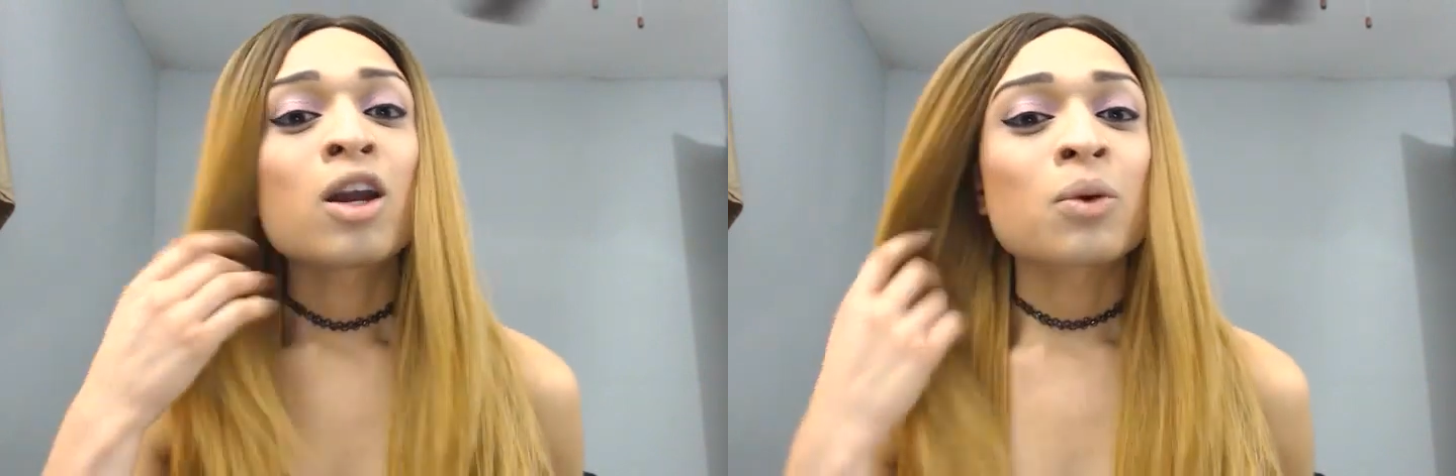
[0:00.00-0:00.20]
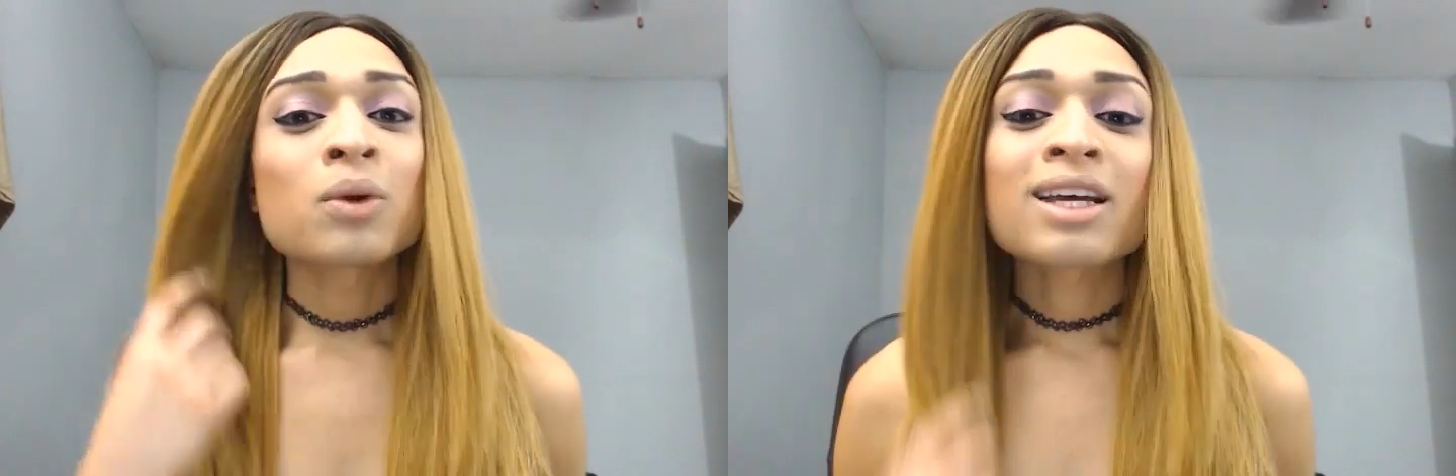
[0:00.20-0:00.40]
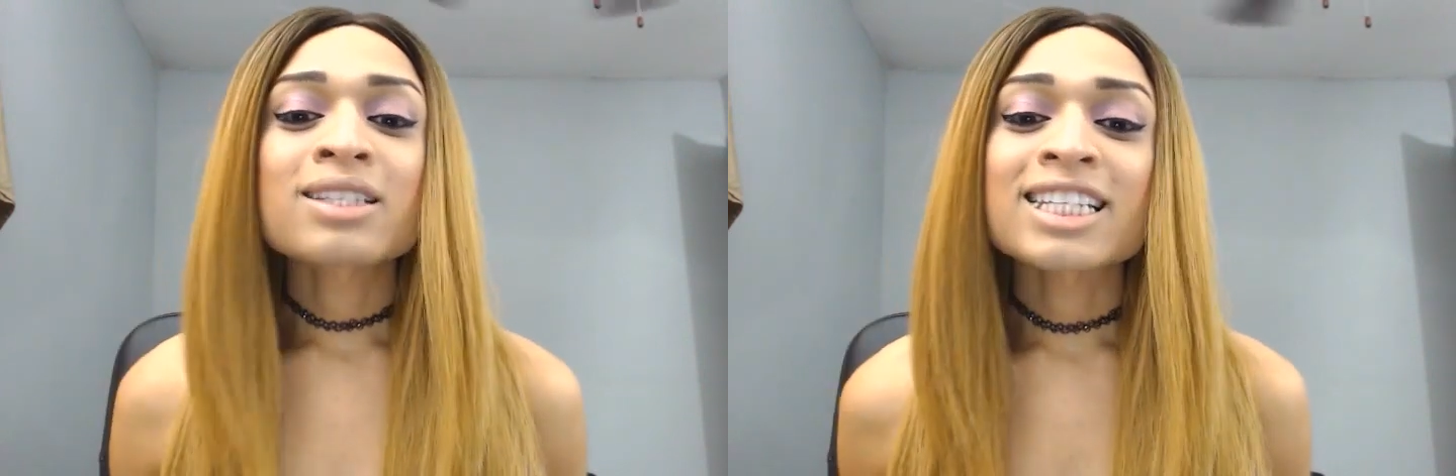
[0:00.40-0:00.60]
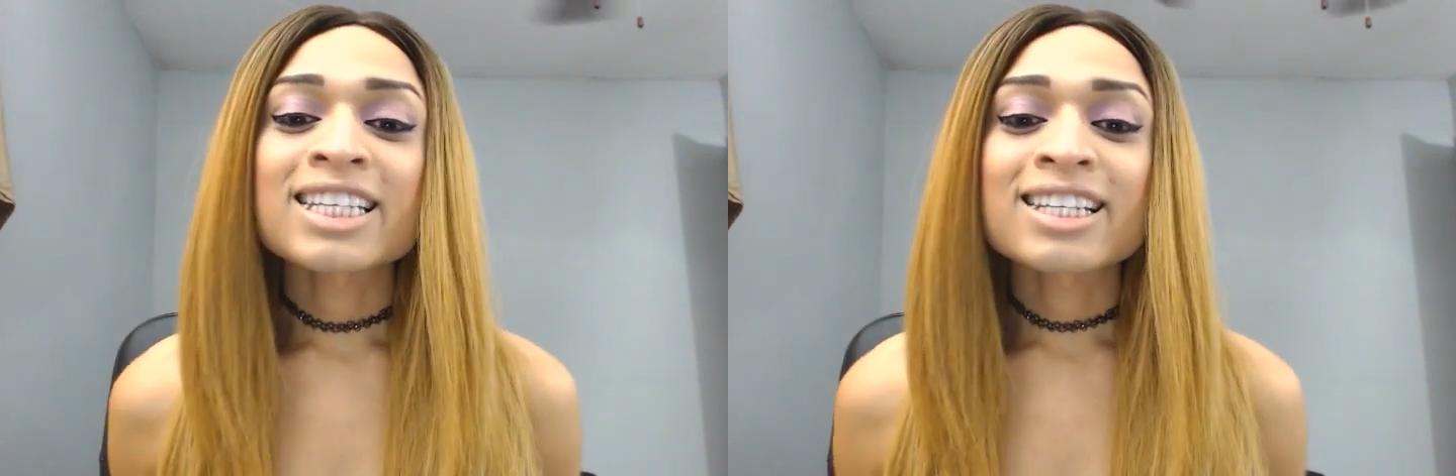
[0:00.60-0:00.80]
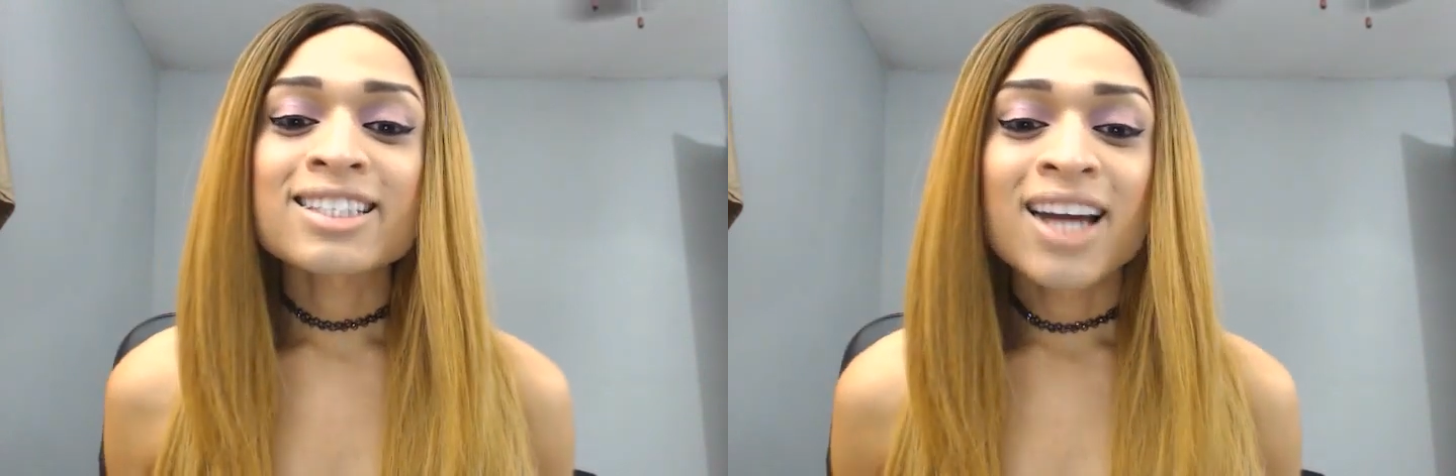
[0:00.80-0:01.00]
Realize that it
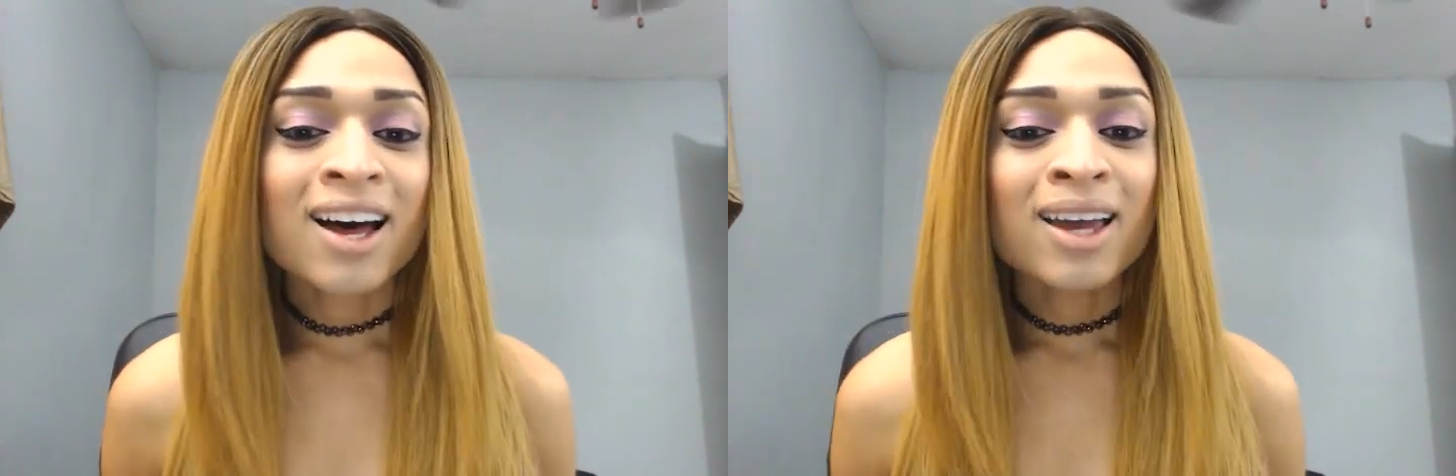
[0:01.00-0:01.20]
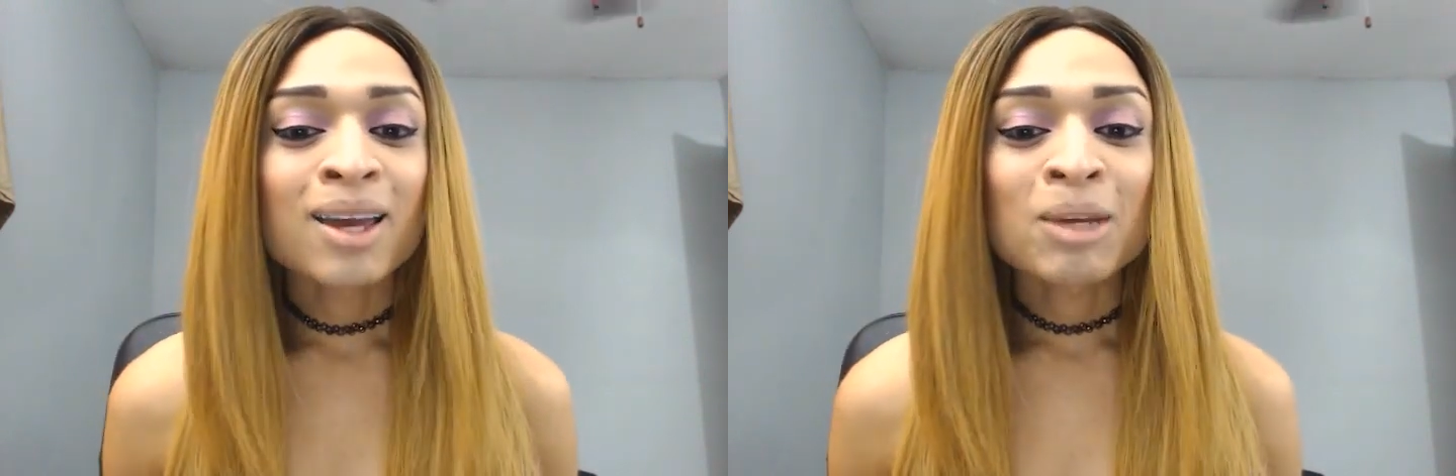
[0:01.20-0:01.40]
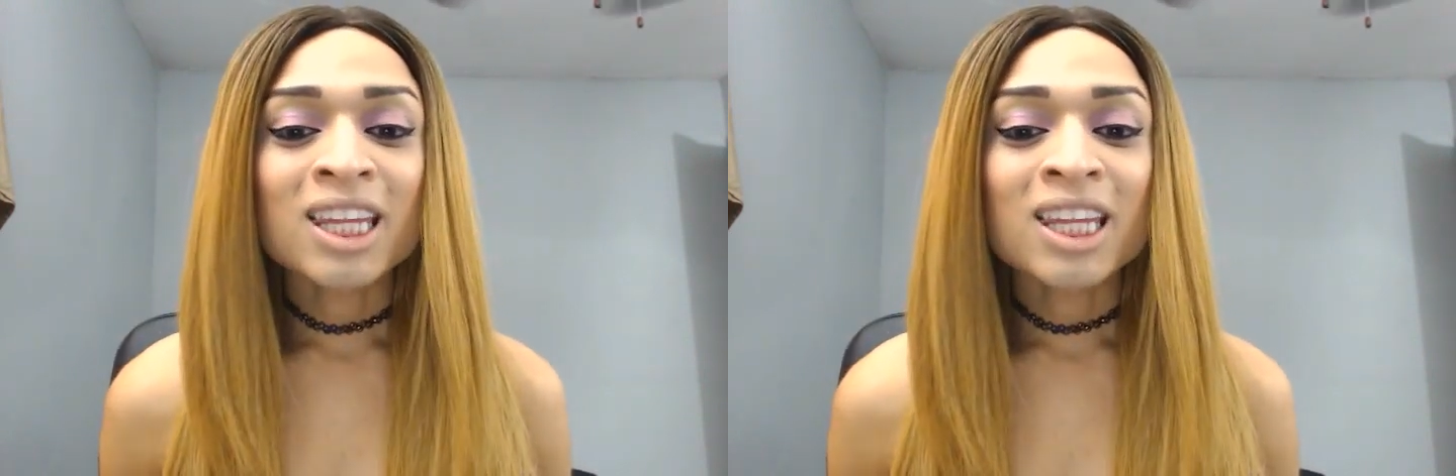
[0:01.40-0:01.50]
takes time, and